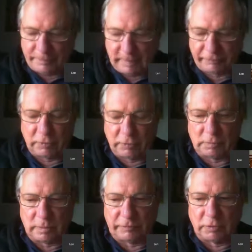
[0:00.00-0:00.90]
If you
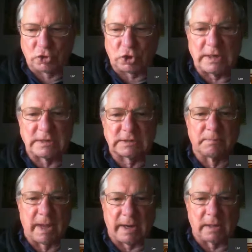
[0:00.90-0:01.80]
chase
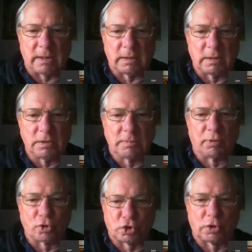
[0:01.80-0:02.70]
money, you
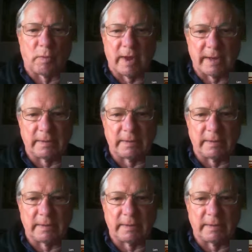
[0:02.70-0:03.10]
push it away.